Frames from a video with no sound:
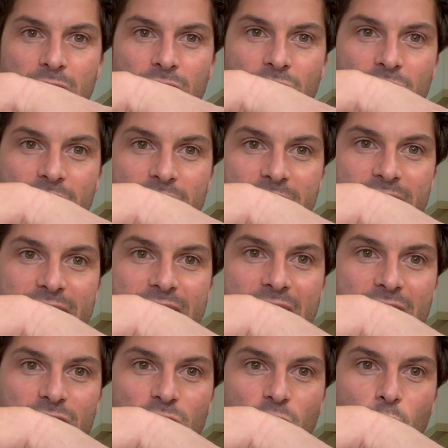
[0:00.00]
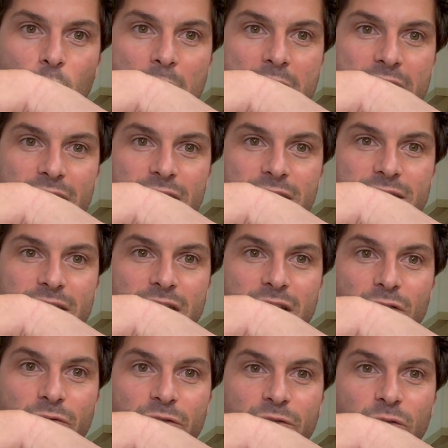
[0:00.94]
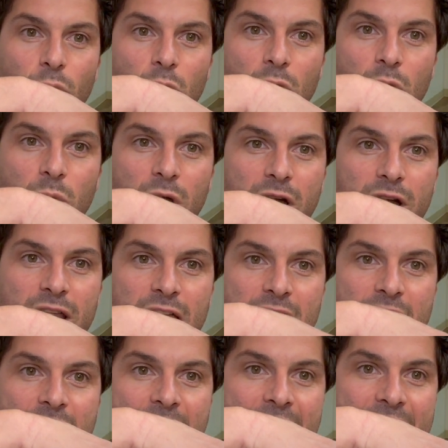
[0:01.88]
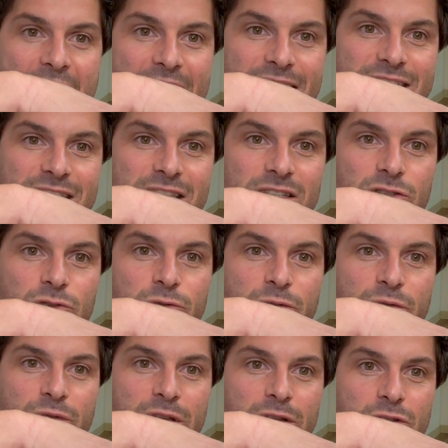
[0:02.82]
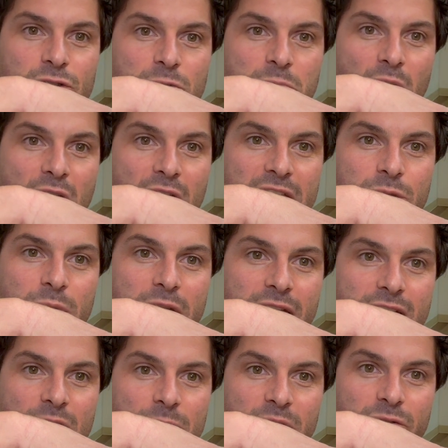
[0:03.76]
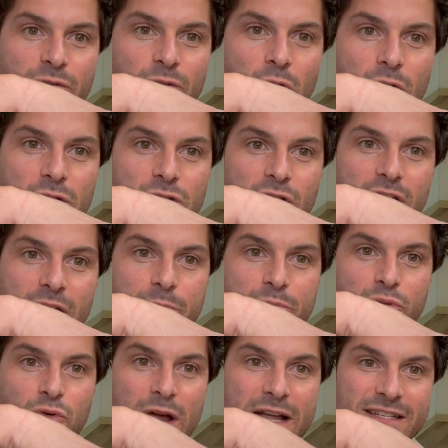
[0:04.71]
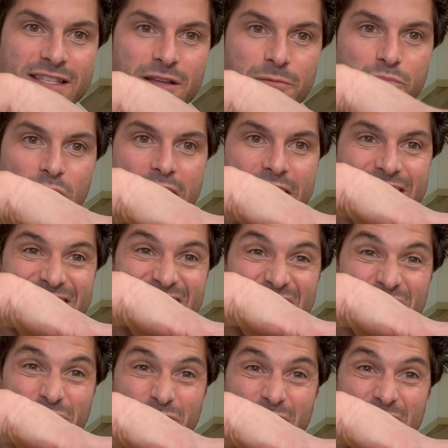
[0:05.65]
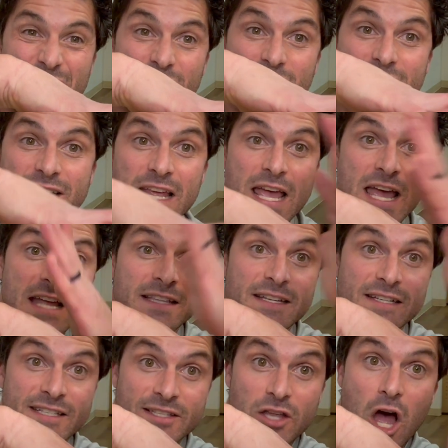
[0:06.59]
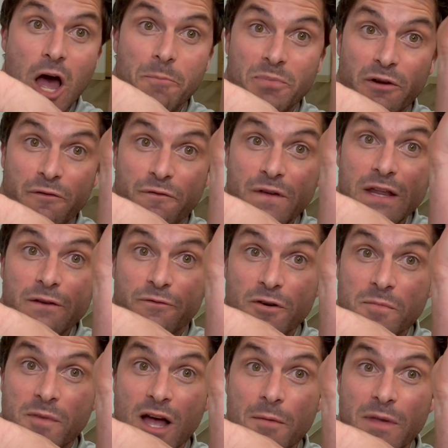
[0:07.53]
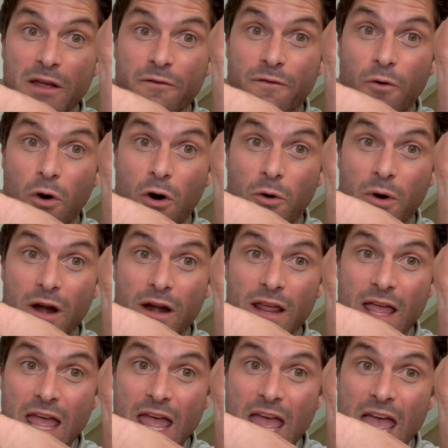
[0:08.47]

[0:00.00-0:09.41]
You're gonna get your weight to come forward. As you feel your body weight coming forward, you're gonna press the brakes in the fingers to stop your feet from coming forward.